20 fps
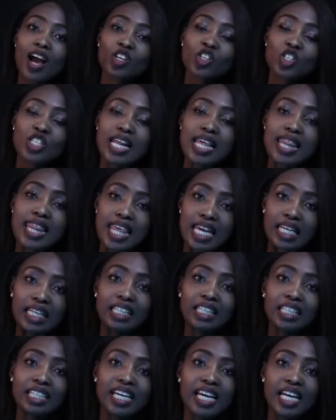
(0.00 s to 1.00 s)
actually
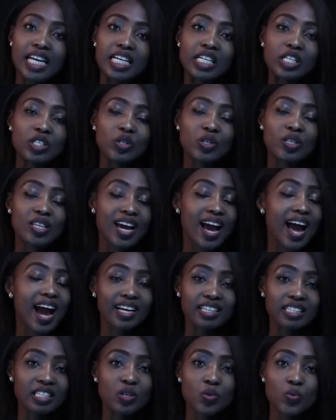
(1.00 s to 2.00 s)
think getting into the
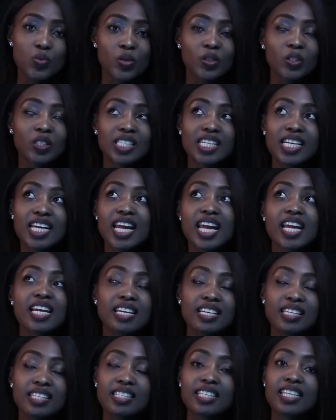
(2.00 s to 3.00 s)
acting world
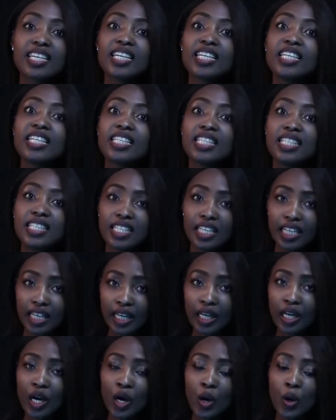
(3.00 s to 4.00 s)
is easy.